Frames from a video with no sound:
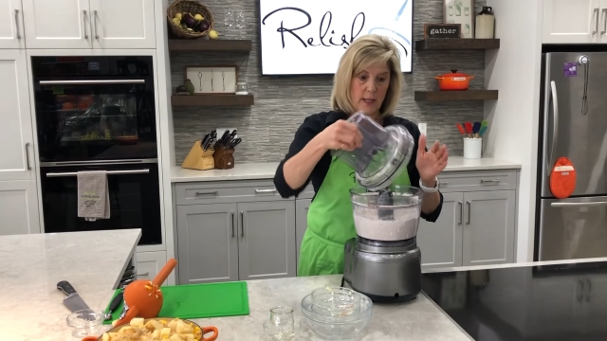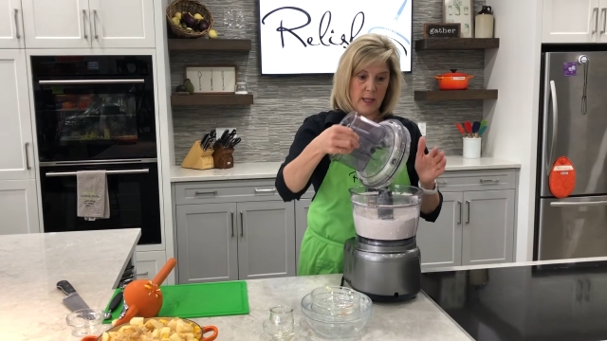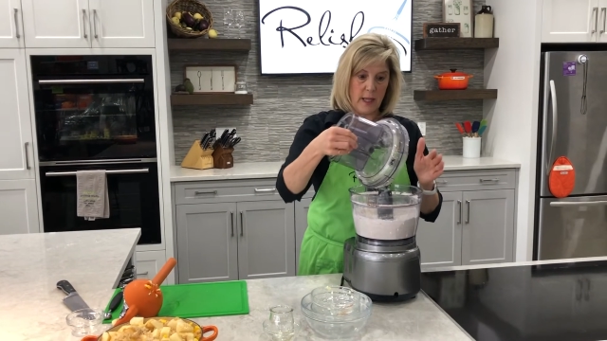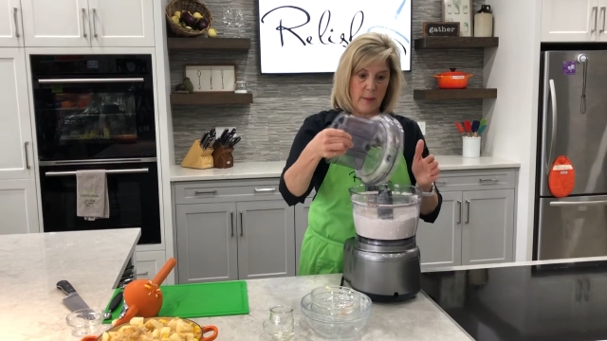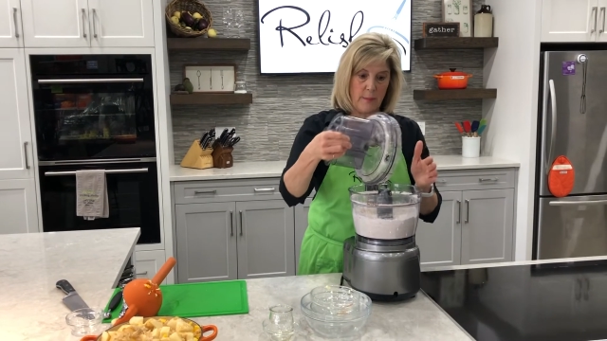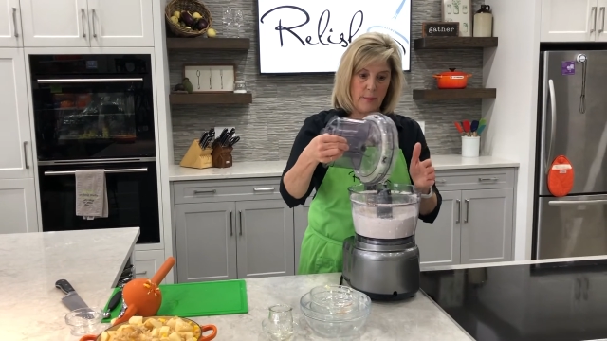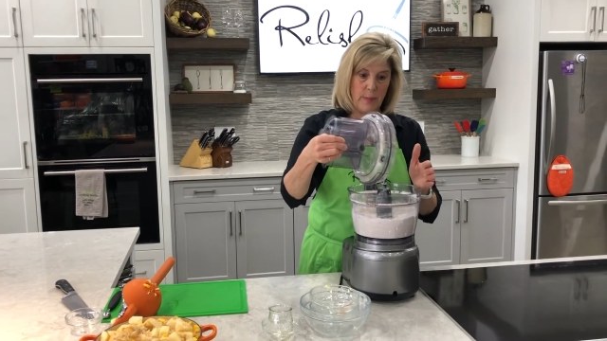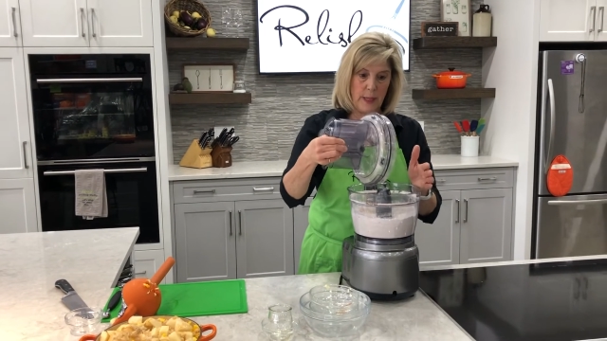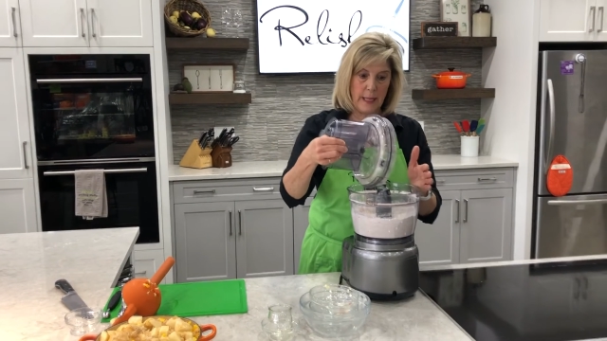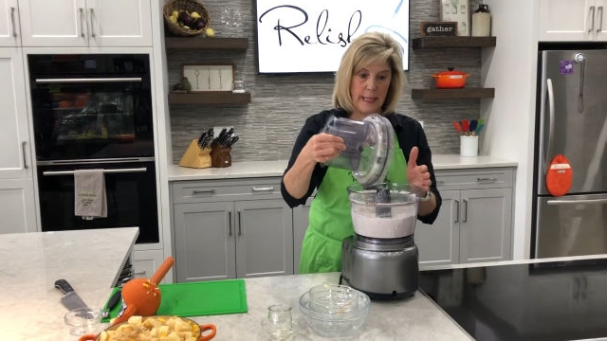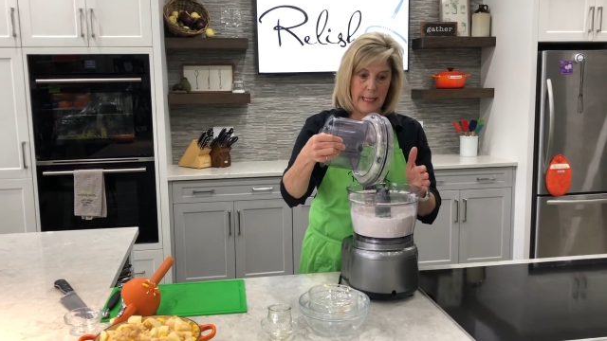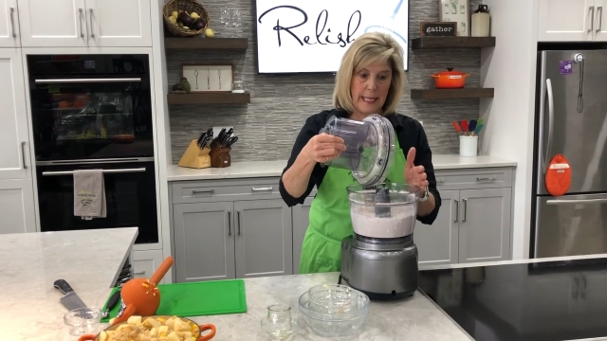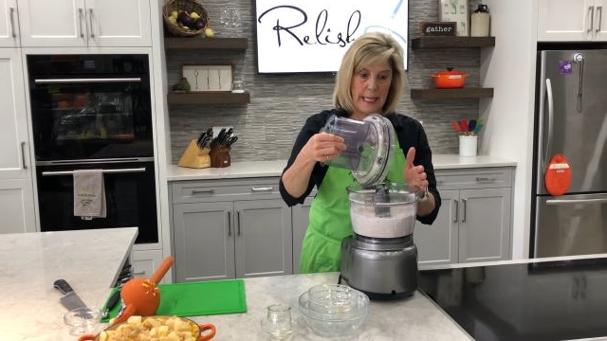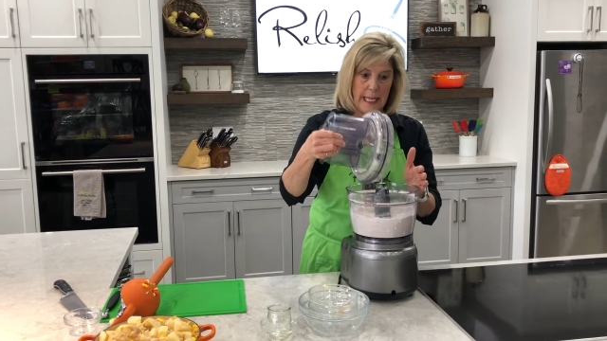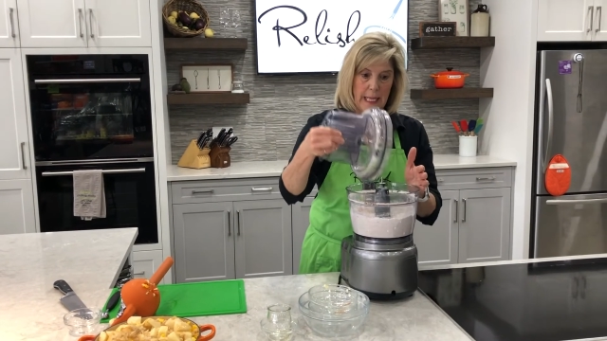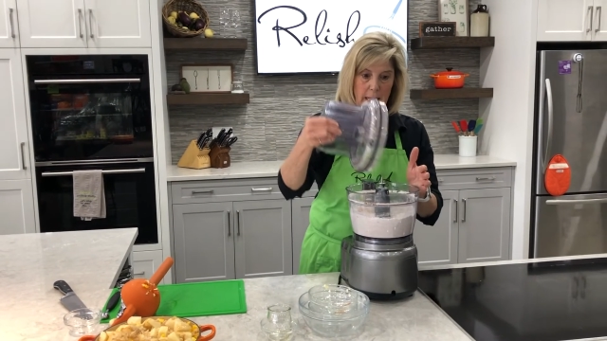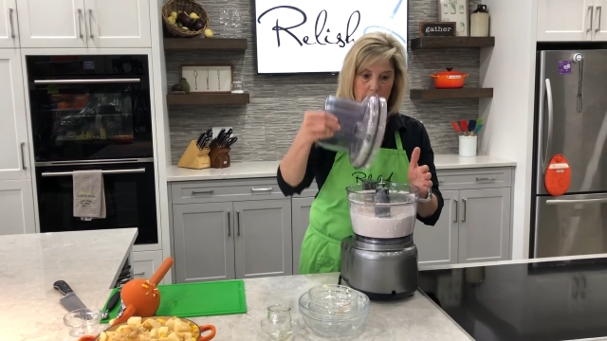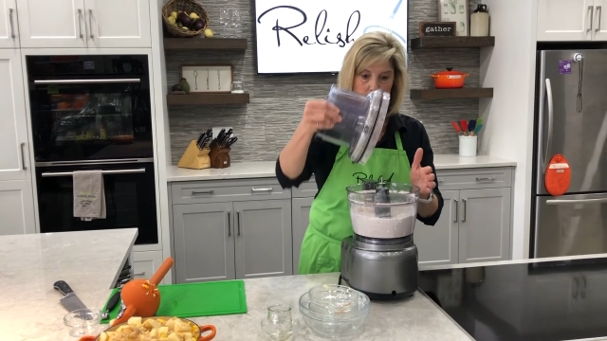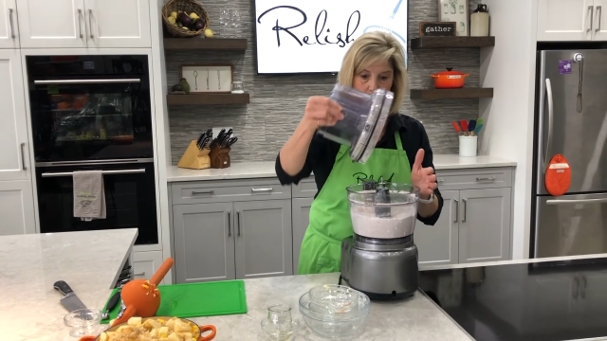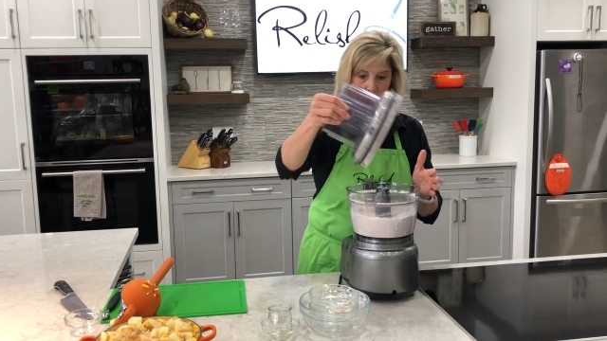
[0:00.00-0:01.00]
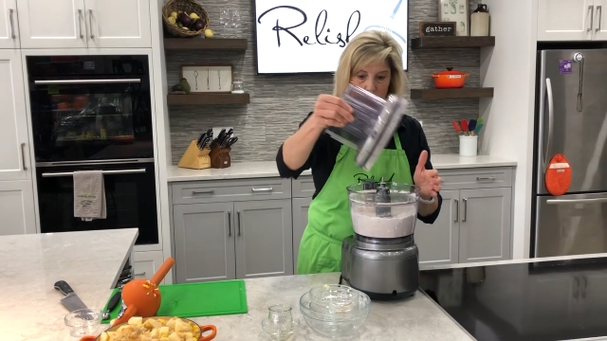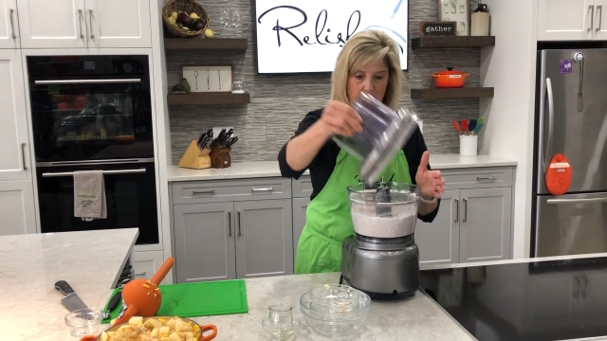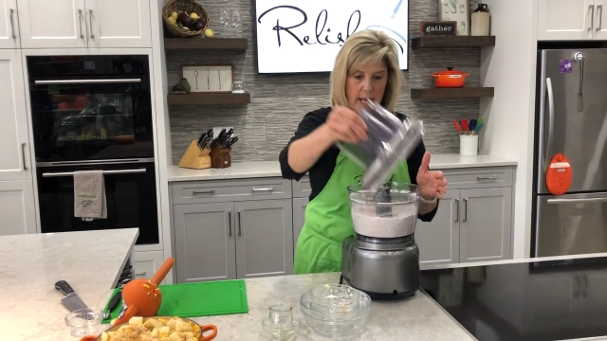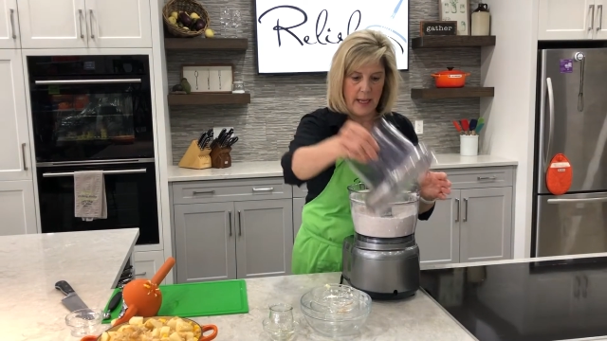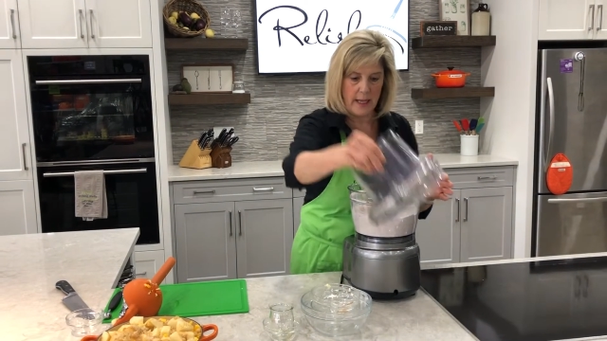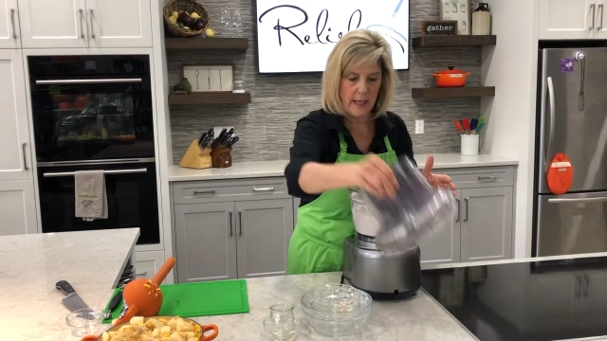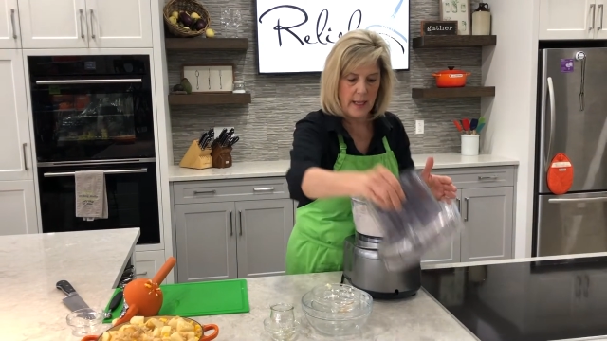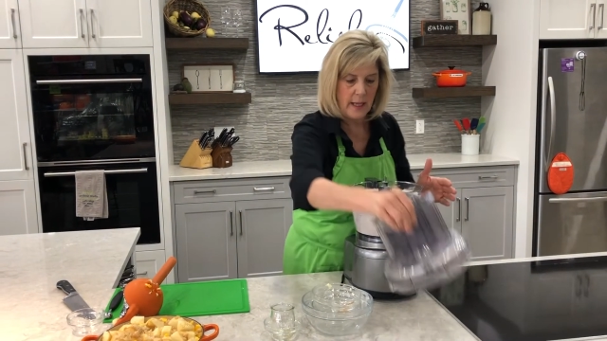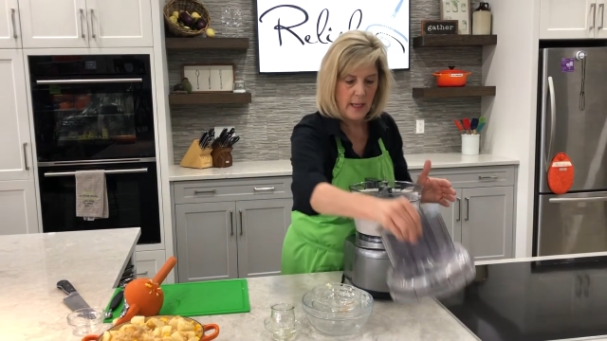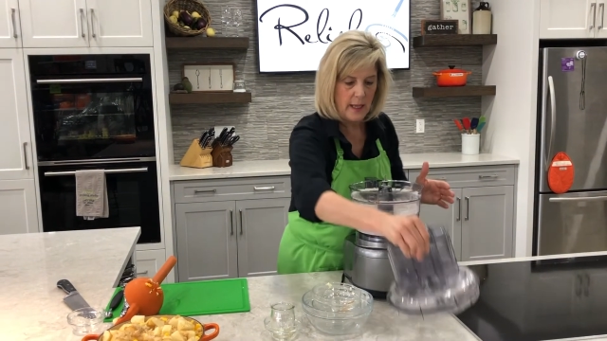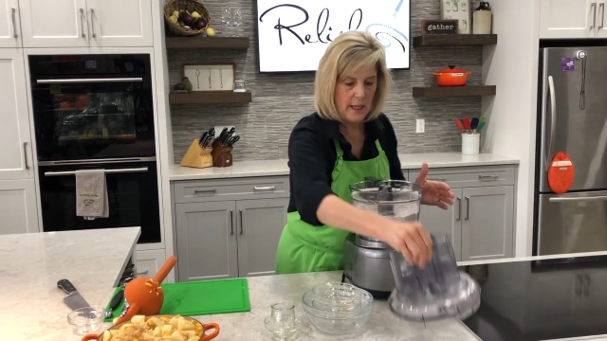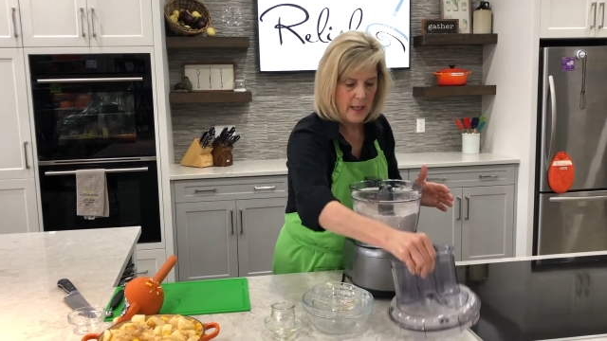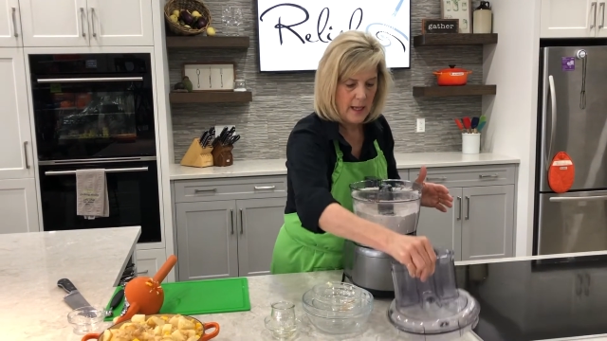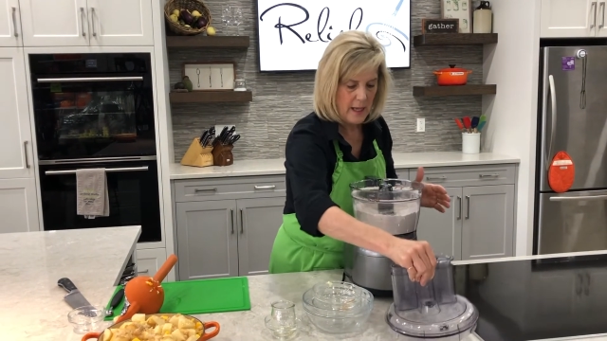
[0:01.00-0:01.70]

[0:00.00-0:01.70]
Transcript: completely blended.